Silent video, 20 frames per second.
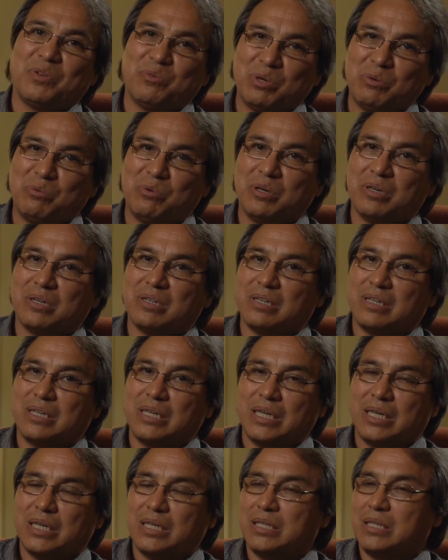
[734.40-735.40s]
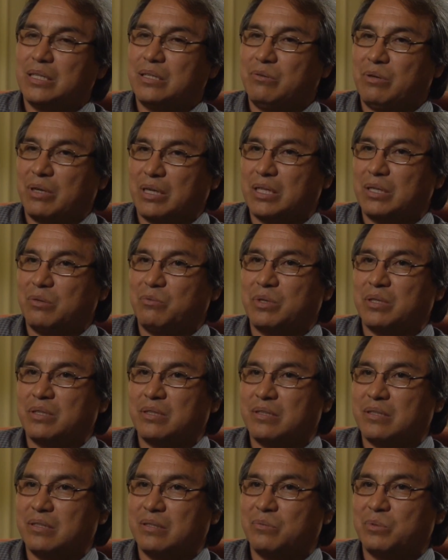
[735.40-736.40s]
we work directly with
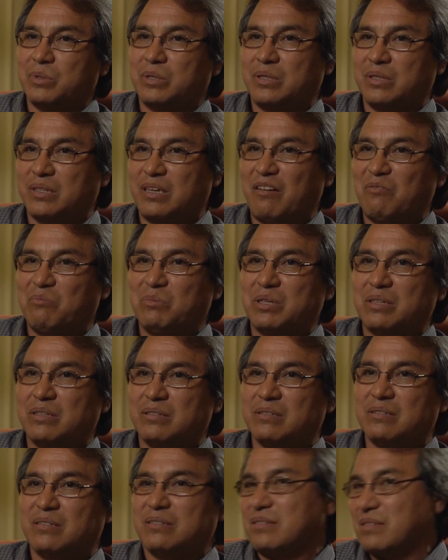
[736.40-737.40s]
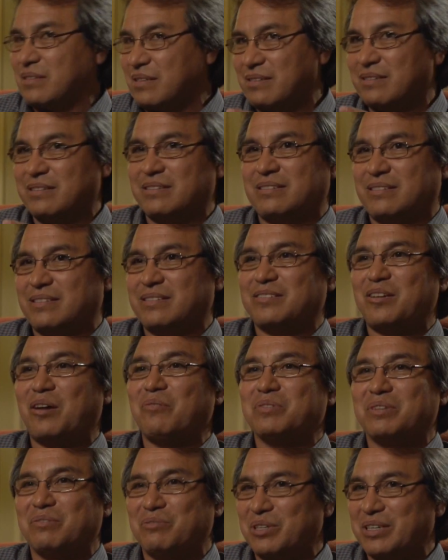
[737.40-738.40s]
the government. It's
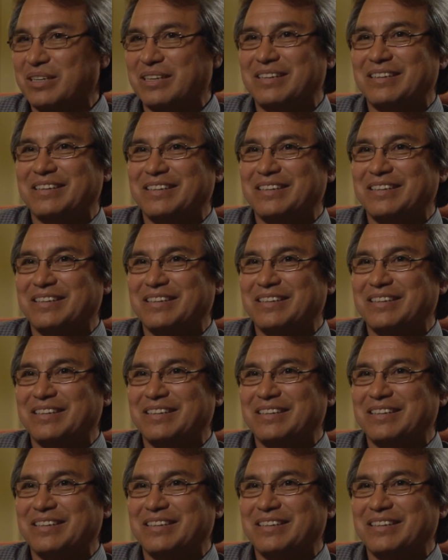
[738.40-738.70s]
often a very